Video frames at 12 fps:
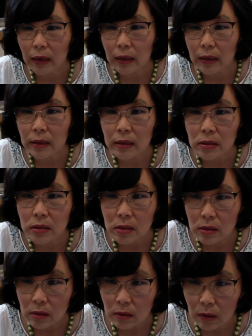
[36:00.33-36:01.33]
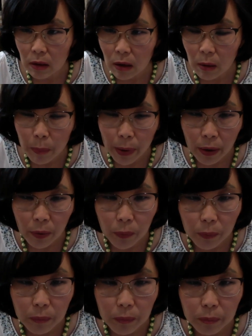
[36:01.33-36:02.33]
is
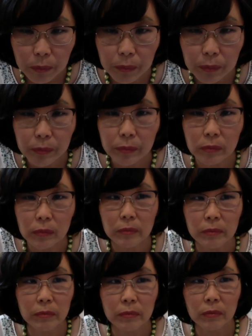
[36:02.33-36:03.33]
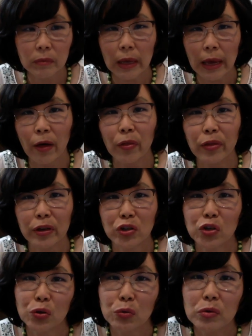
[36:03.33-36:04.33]
about health
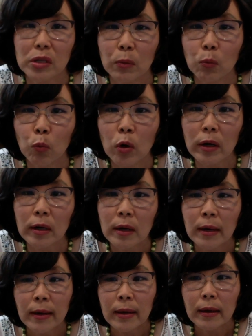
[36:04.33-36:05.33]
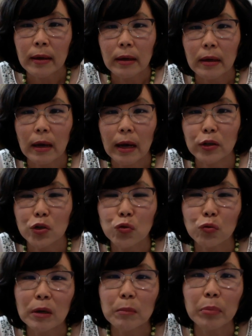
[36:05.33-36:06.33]
issues and what I
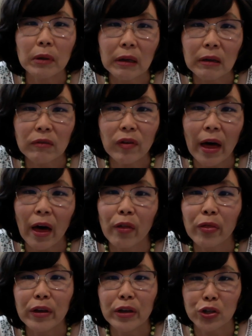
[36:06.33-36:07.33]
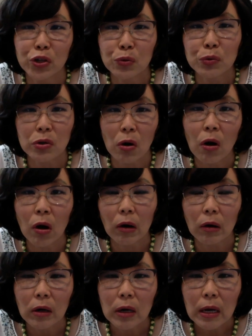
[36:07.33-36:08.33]
truly believe health issues
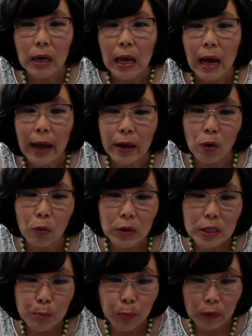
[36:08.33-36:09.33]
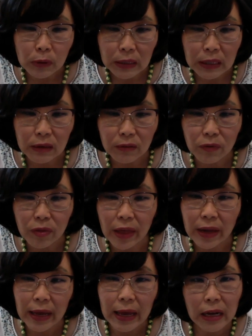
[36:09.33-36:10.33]
are. I always believe
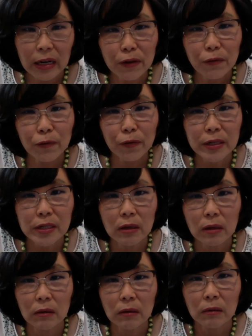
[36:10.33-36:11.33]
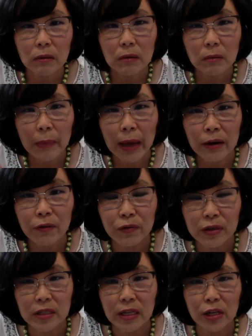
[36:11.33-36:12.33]
that any physical
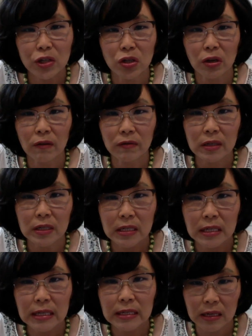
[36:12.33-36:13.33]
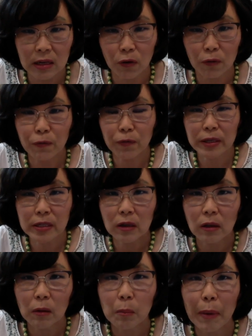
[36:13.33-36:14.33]
manifestation of disease in our
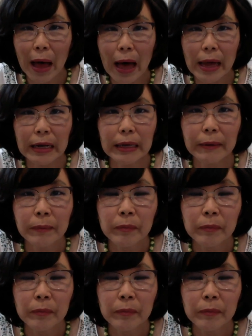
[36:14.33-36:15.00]
physical body